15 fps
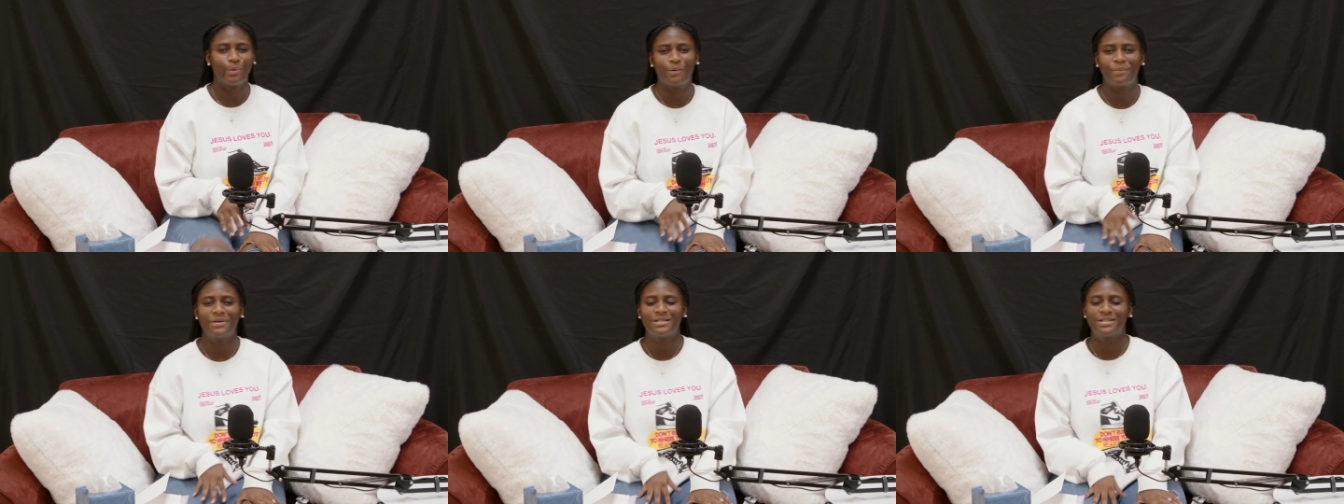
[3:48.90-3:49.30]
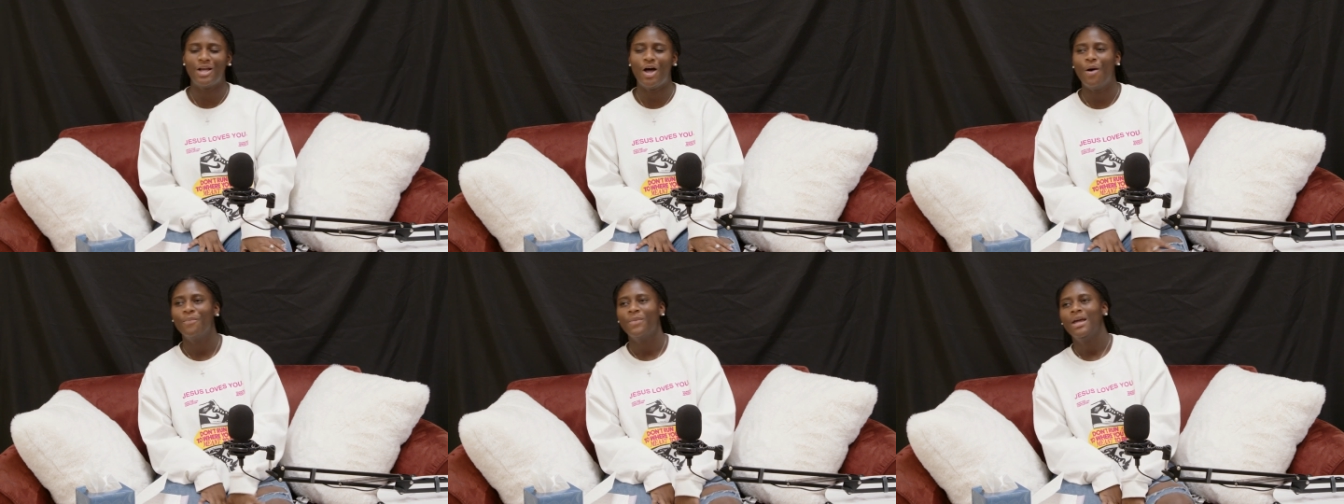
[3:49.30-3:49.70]

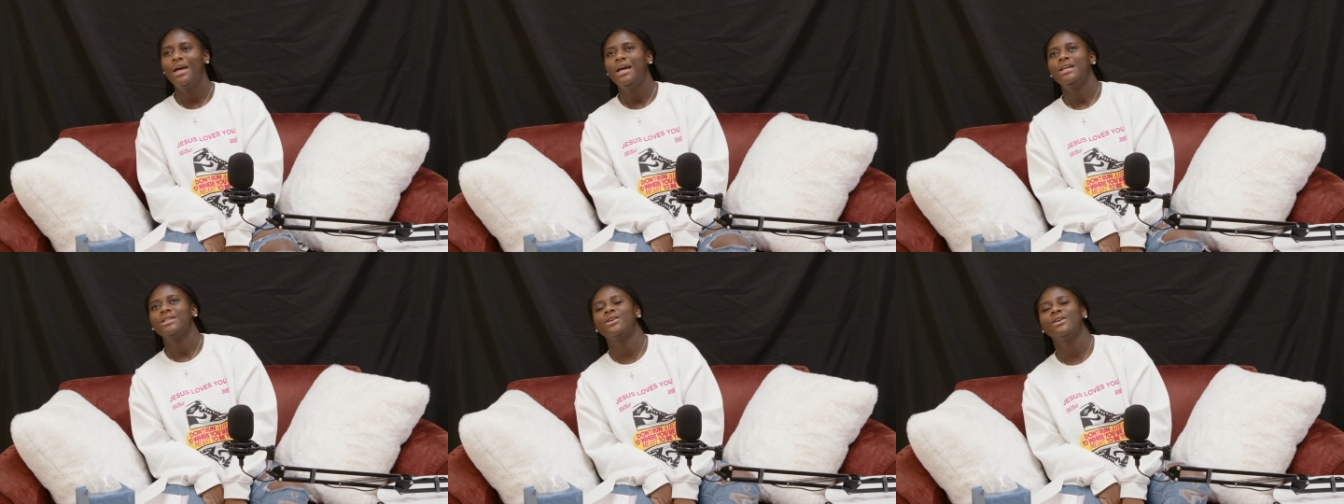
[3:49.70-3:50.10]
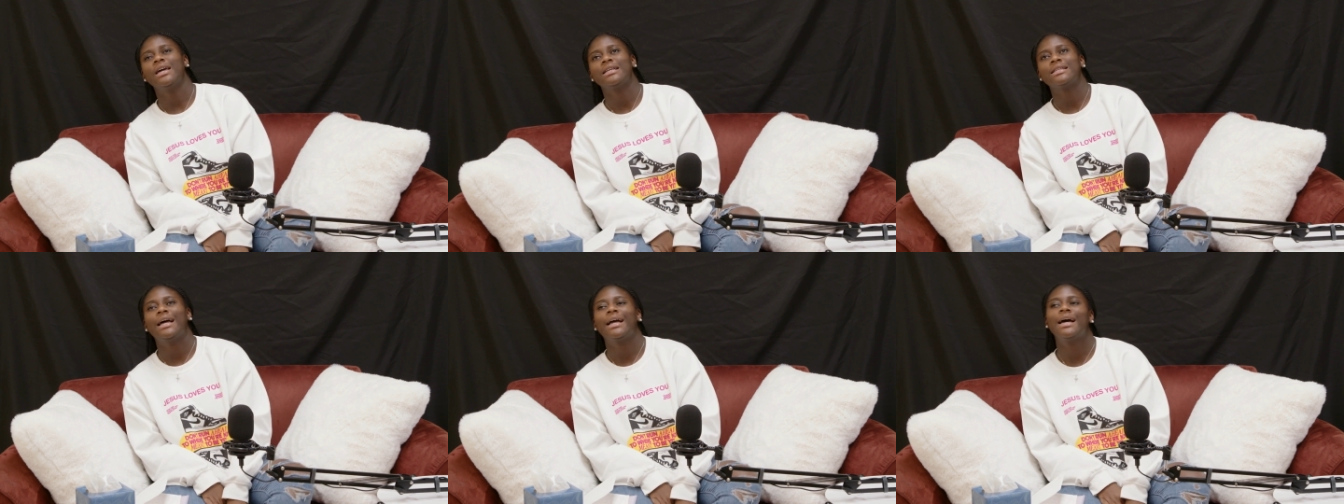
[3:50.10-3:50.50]
So yes,
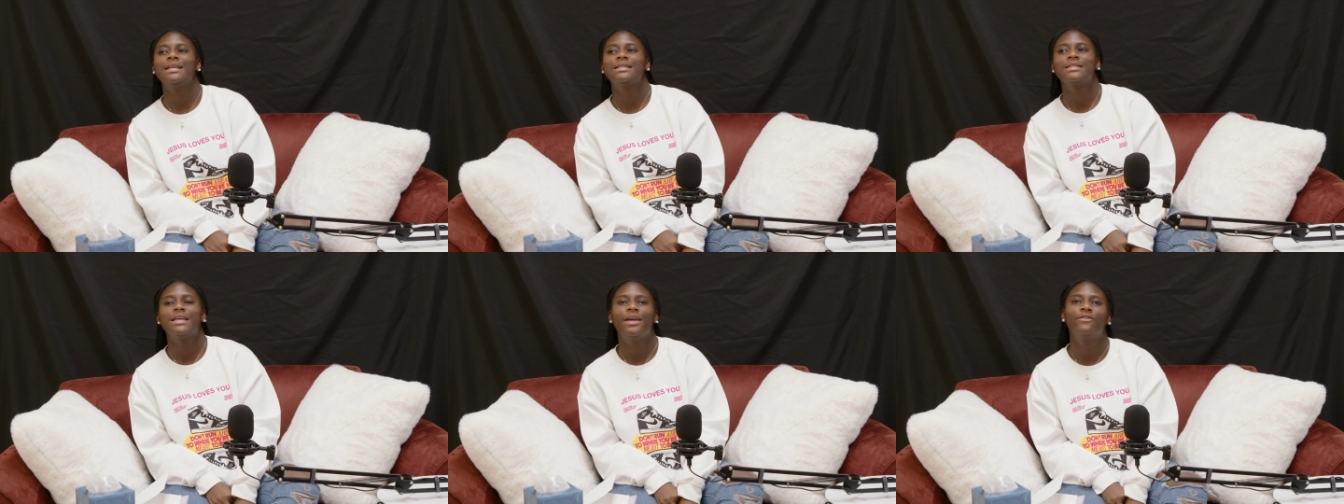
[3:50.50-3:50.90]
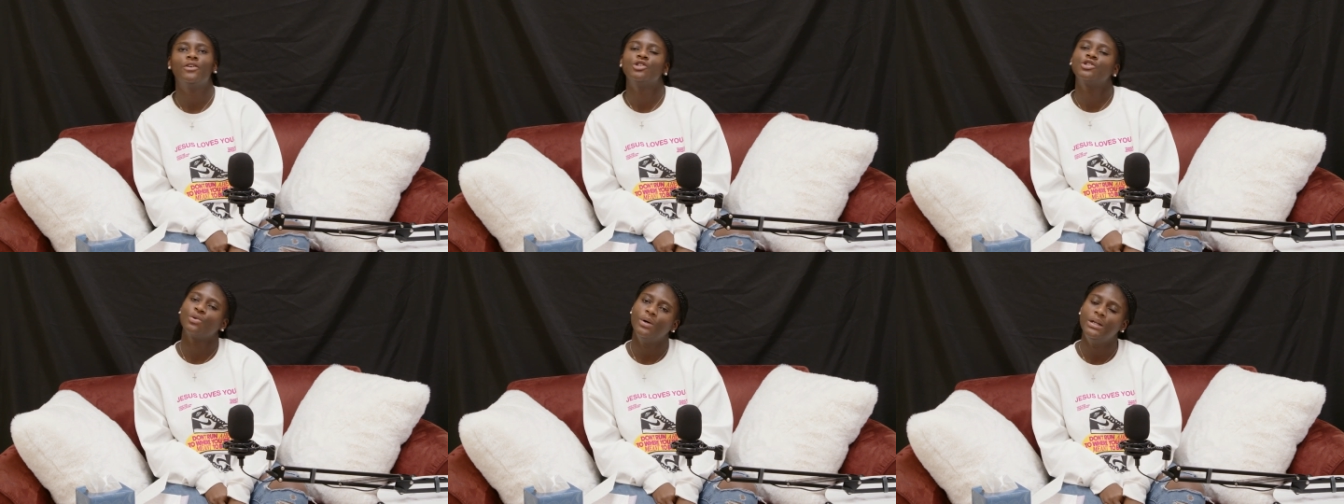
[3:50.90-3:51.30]
I got saved in
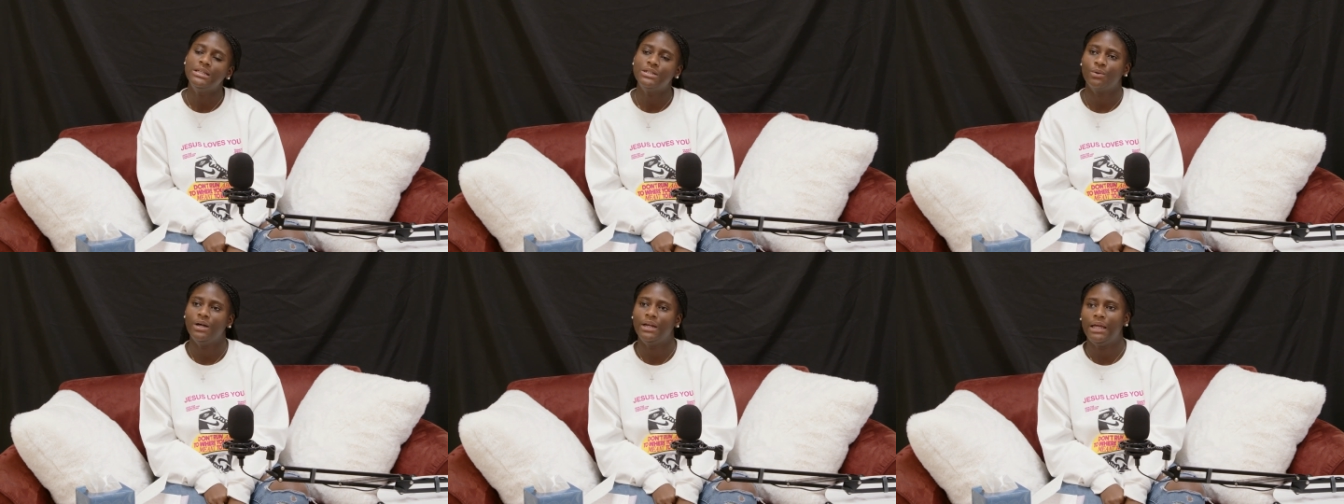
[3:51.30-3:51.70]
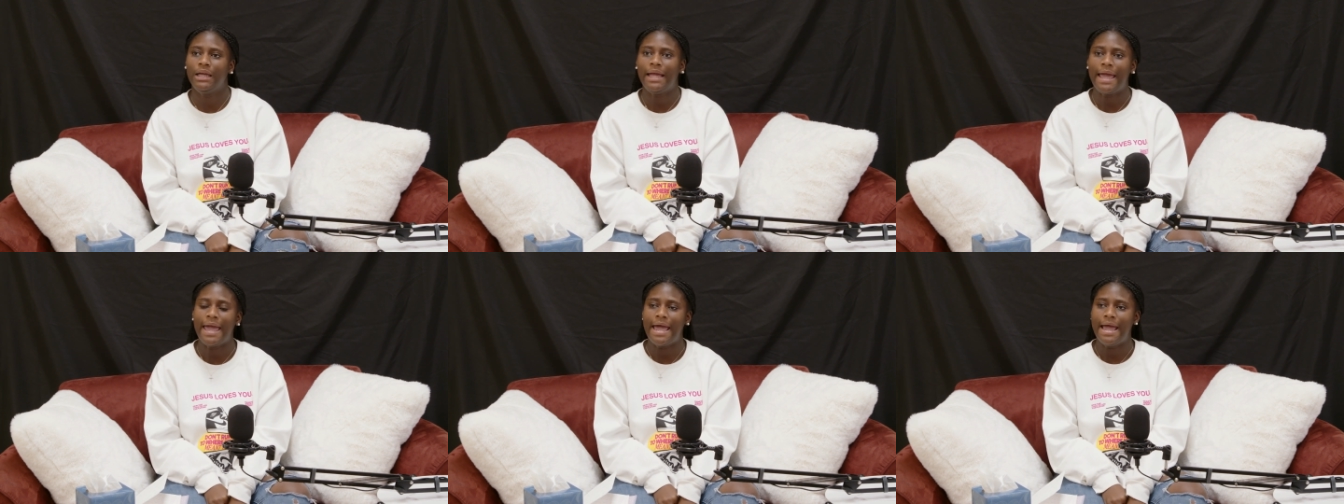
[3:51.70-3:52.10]
2020
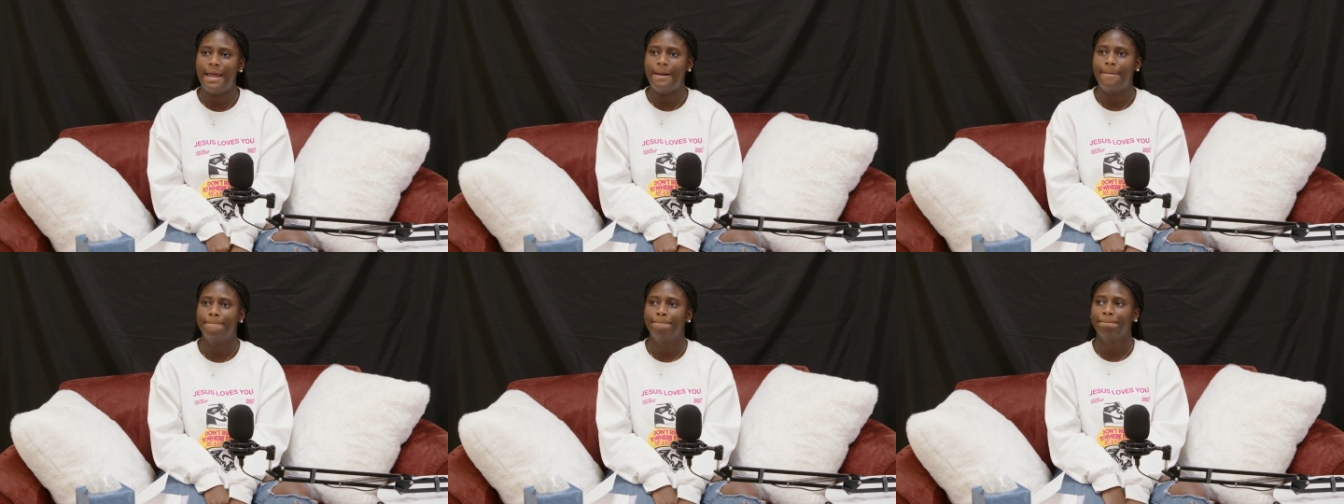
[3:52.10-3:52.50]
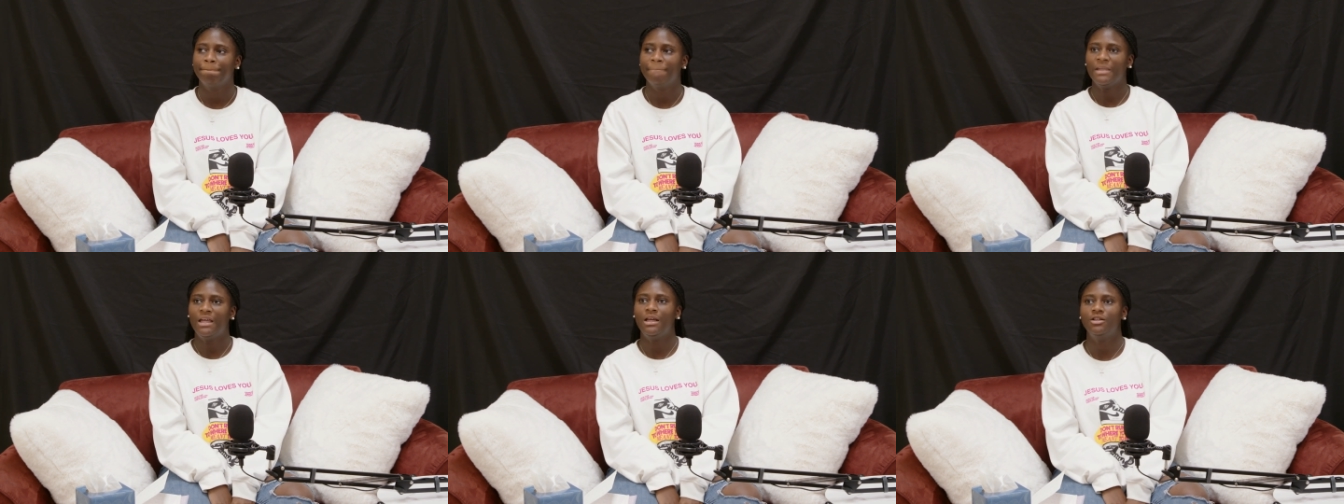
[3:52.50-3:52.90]
in
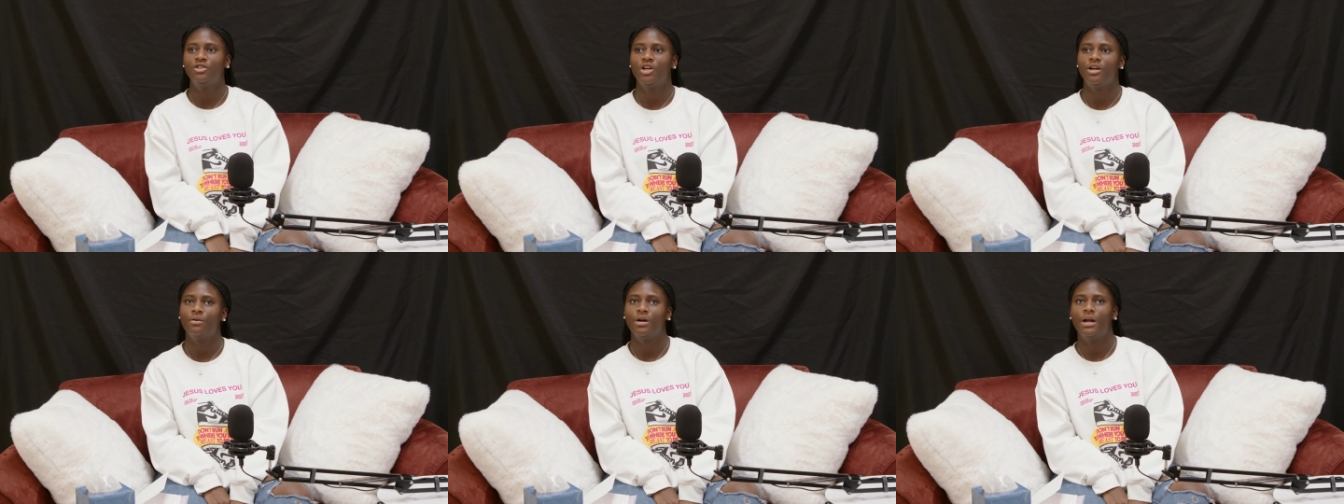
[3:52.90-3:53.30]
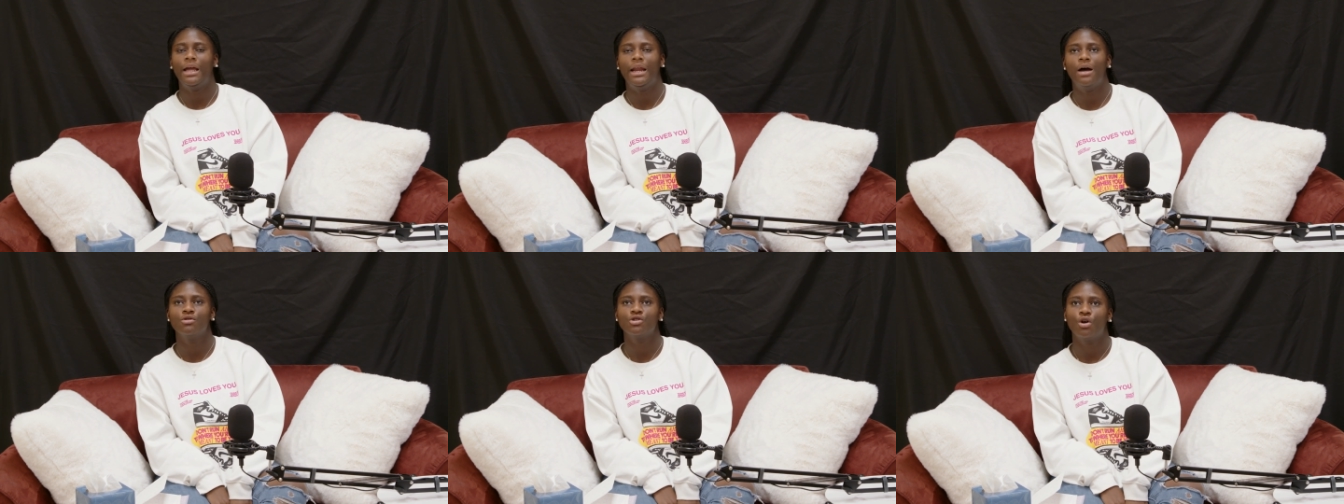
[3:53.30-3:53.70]
January, and I
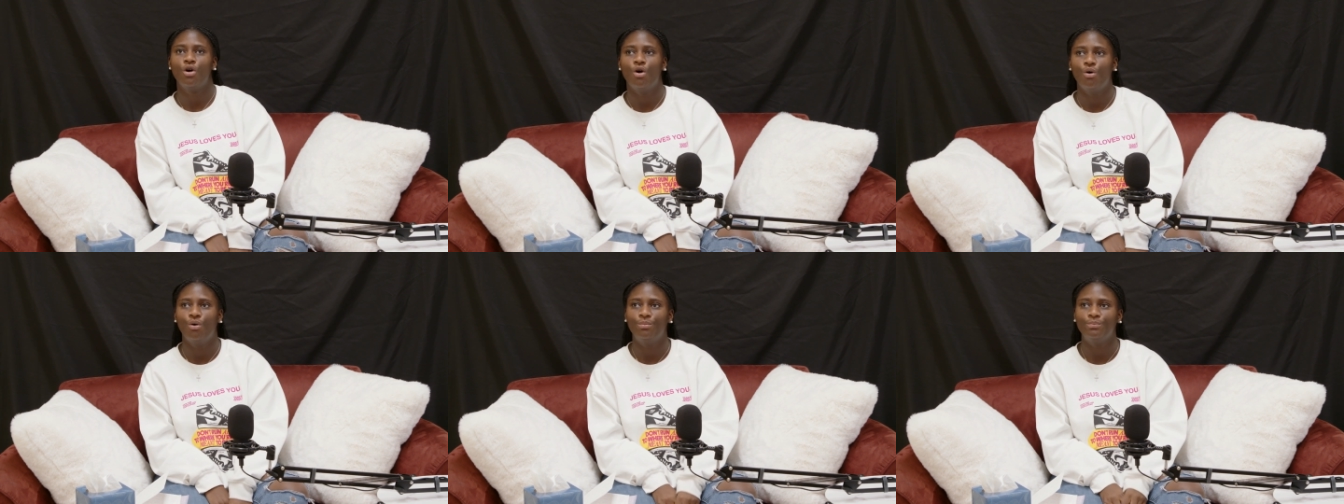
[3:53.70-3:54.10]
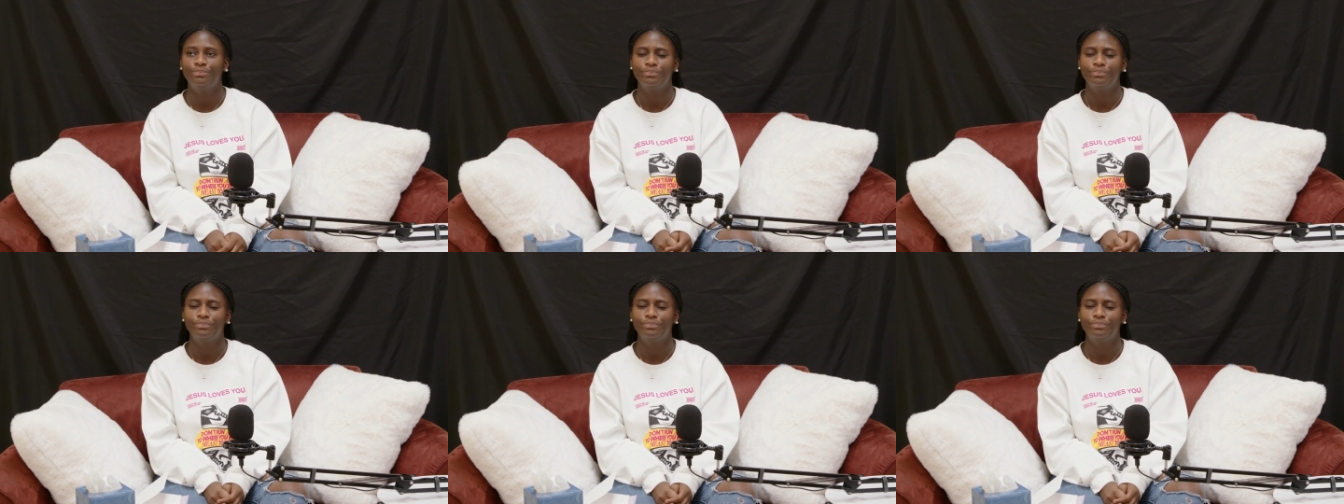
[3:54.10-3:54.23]
was home.